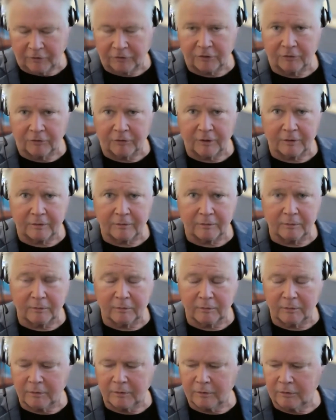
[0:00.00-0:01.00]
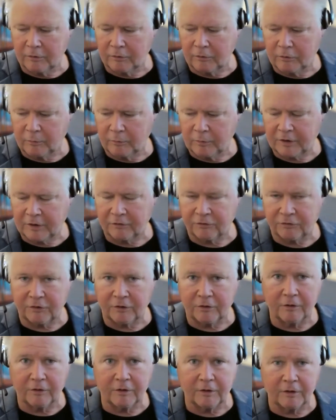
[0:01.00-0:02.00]
I just don't think you, would be
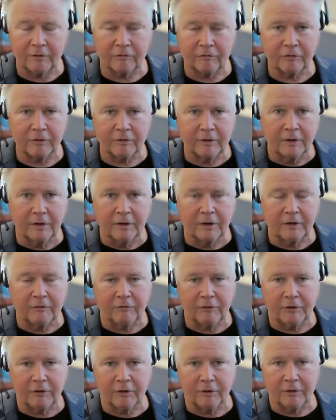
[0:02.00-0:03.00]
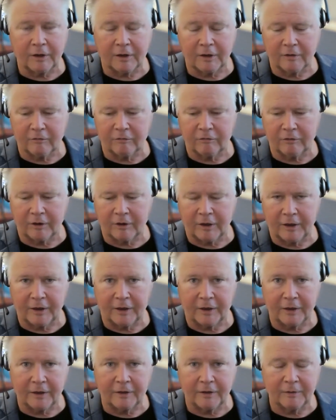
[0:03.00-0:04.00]
considered if if you don't have uh,
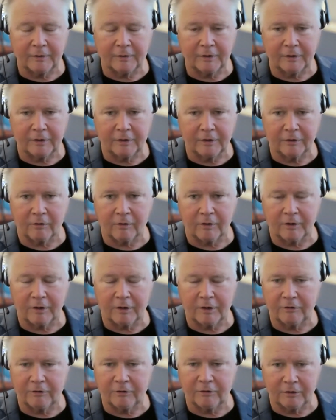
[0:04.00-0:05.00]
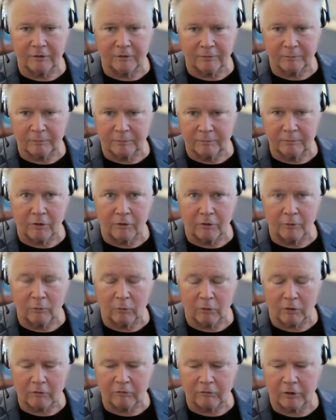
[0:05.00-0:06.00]
AI integrated into your
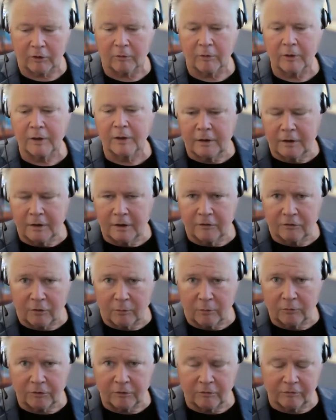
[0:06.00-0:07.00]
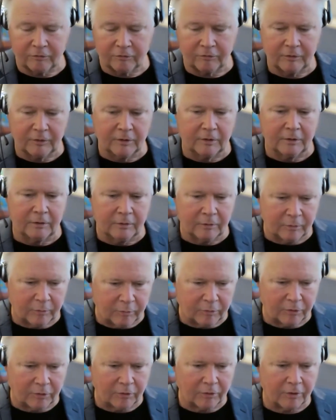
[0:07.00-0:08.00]
coding workflow. In terms of
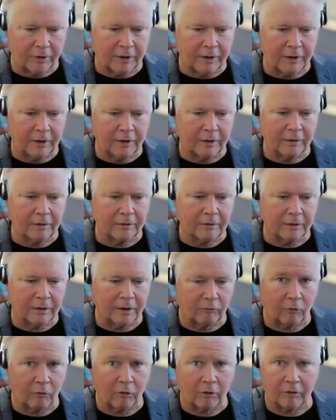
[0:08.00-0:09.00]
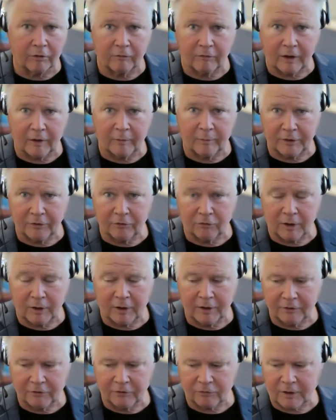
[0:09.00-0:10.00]
deep learning or developing
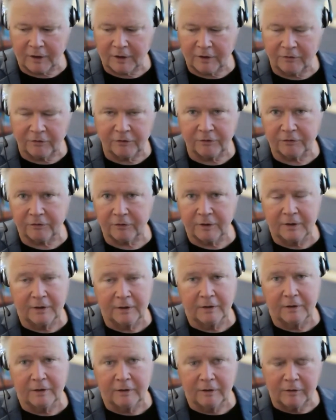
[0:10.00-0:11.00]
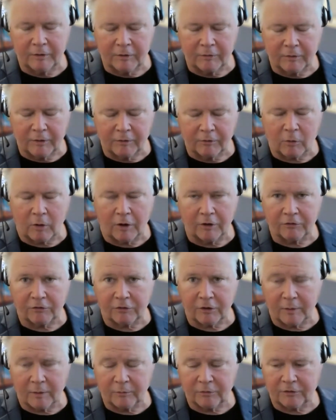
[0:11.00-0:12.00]
trading strategies, in, in
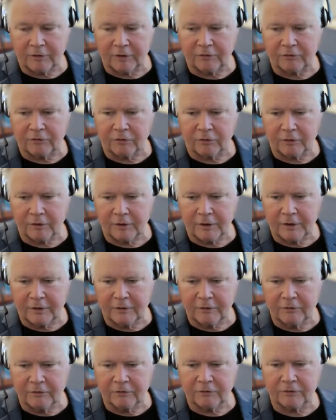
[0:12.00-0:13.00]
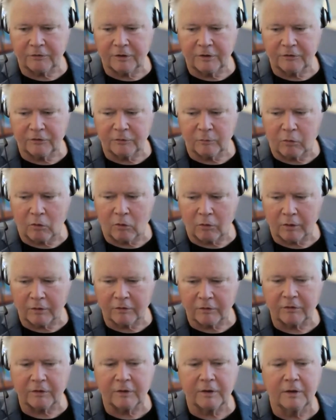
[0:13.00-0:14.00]
quant jobs, that certainly is is
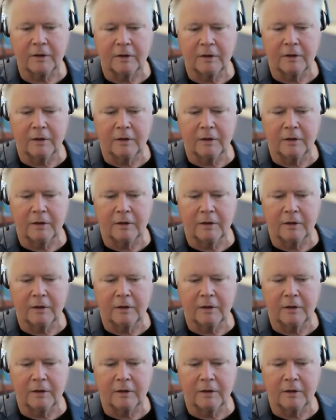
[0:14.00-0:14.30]
important.